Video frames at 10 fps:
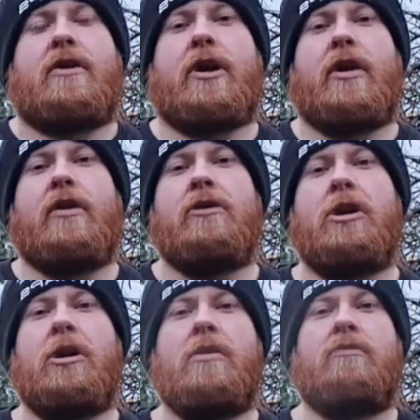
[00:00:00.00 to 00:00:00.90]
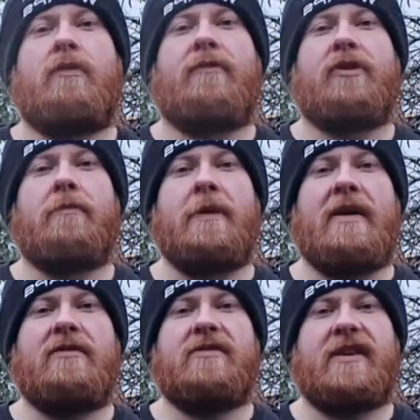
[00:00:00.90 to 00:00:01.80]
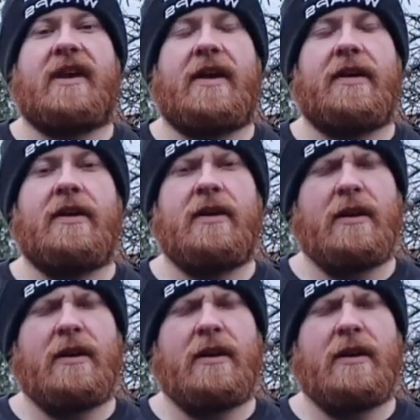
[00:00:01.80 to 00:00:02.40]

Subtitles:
curl with dumbbells. Okay,